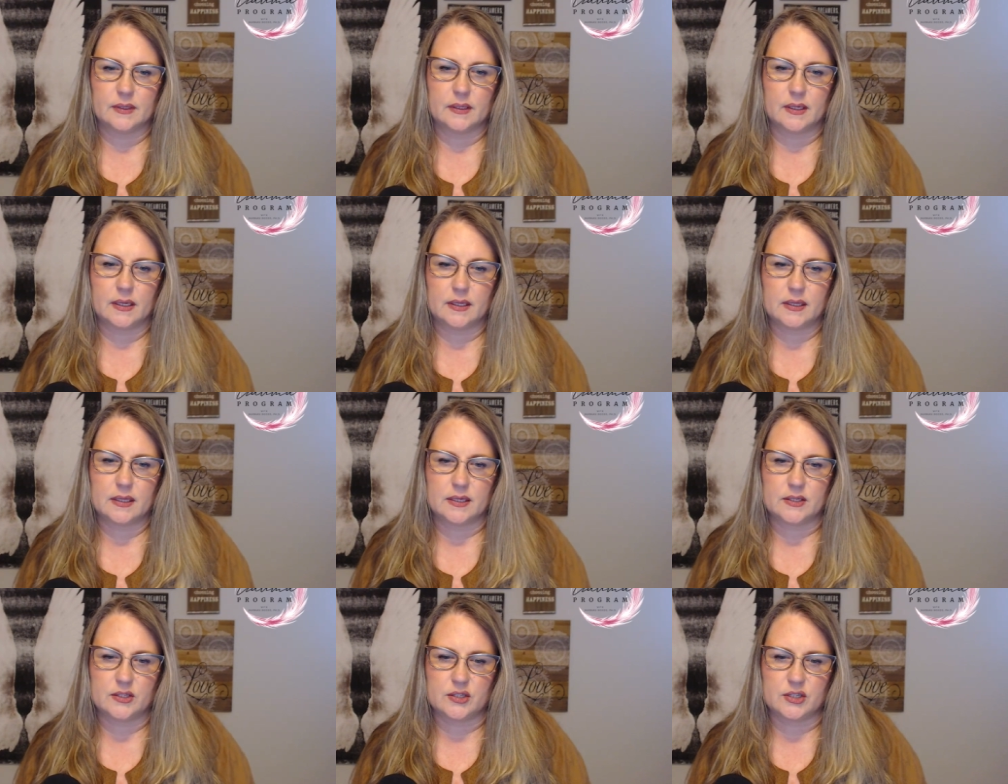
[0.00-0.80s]
get
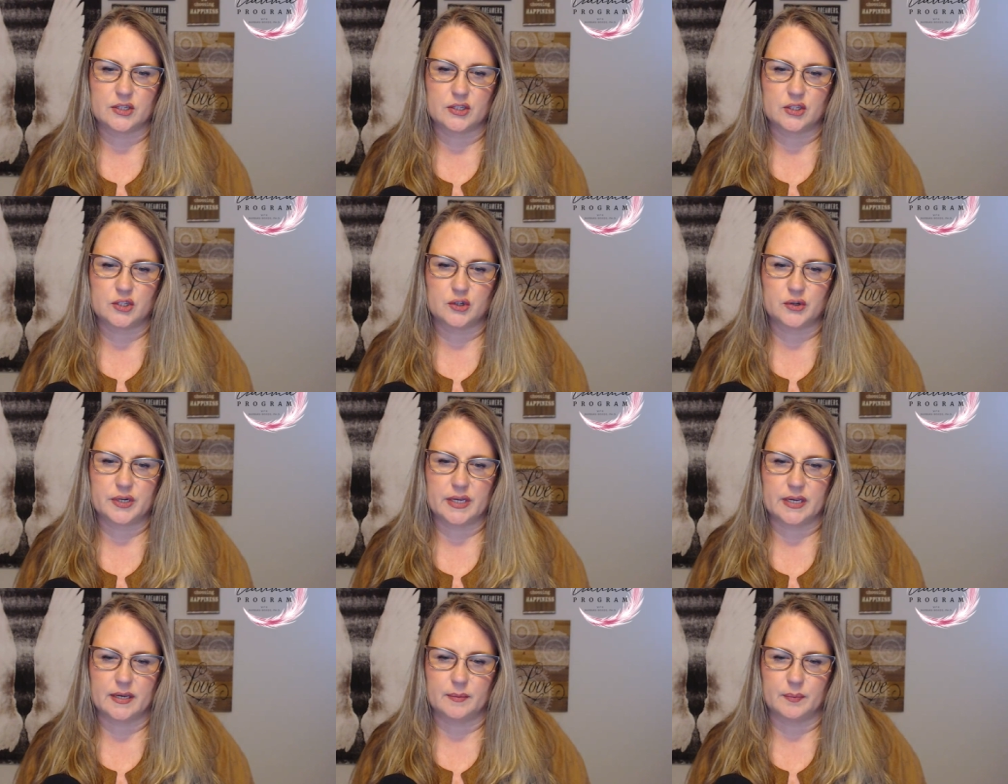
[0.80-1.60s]
this to
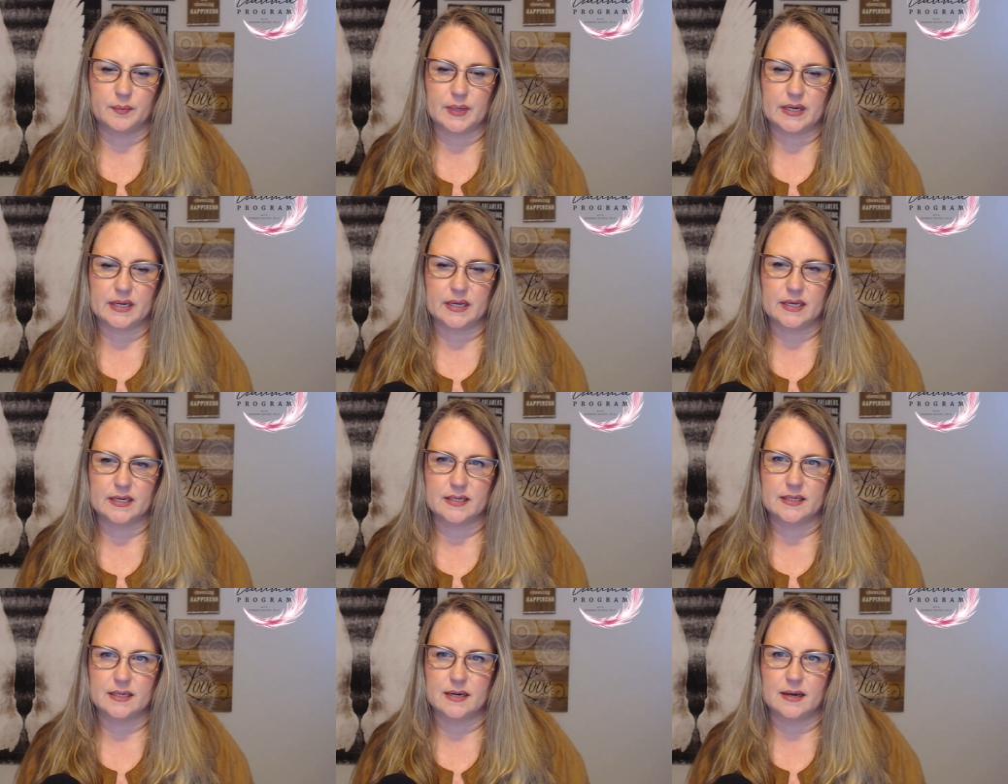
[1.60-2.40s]
stream, but it
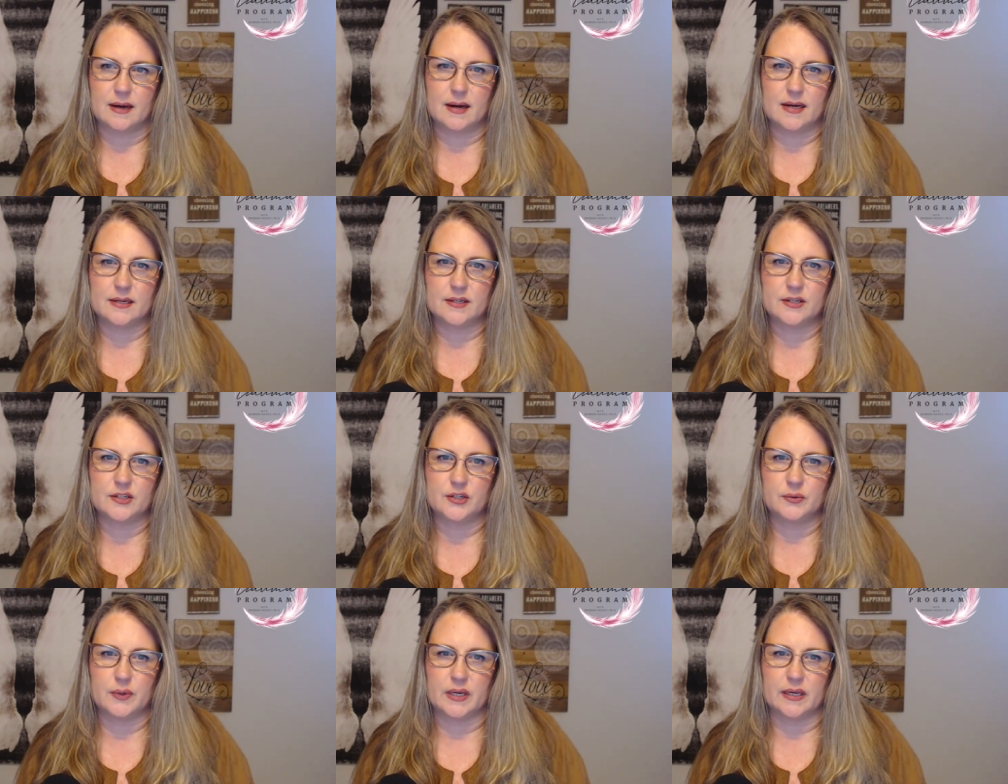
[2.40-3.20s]
is not
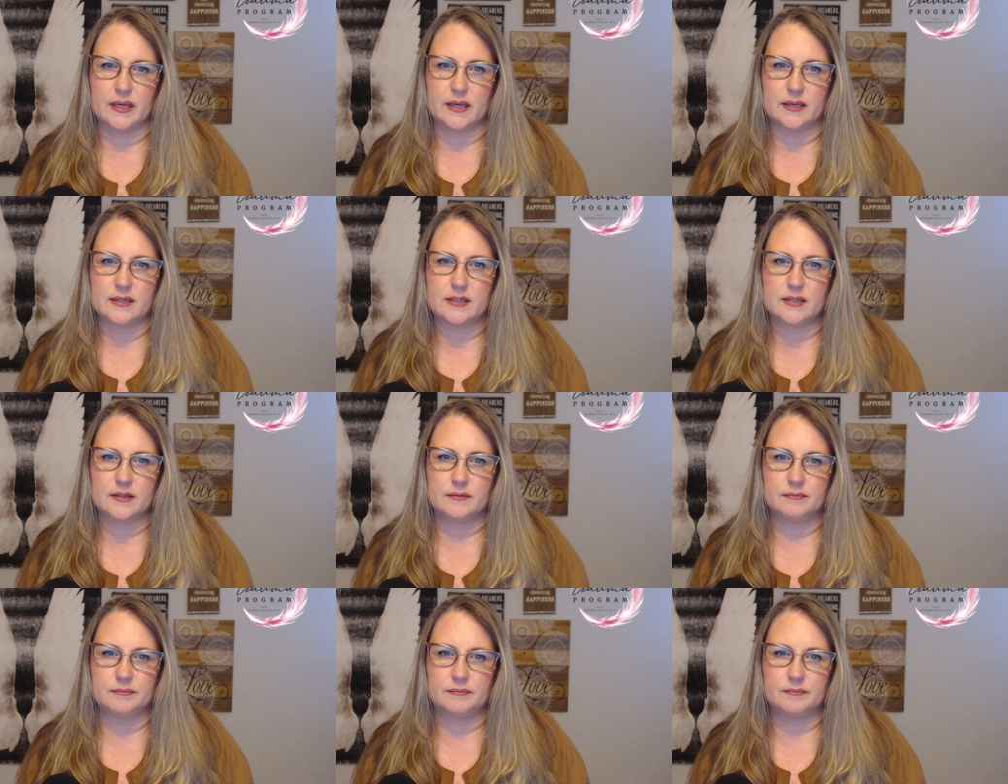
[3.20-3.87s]
doing it.